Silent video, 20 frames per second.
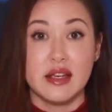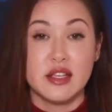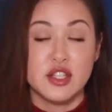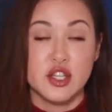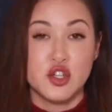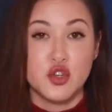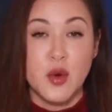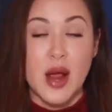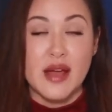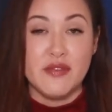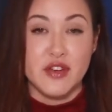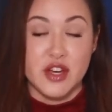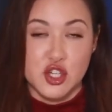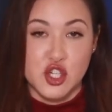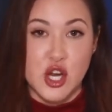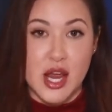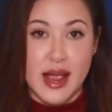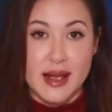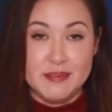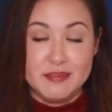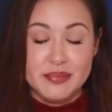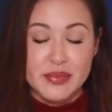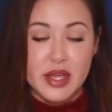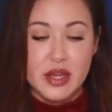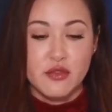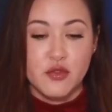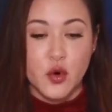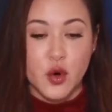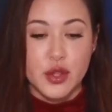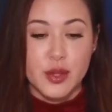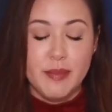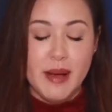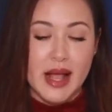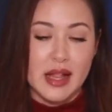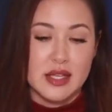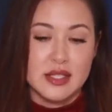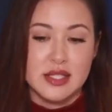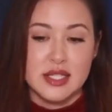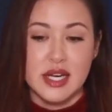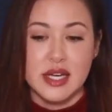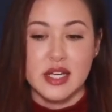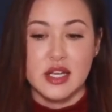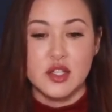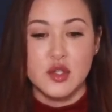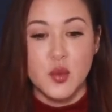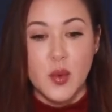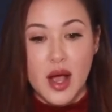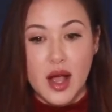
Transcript: It's a traffic jam for the Palestinians.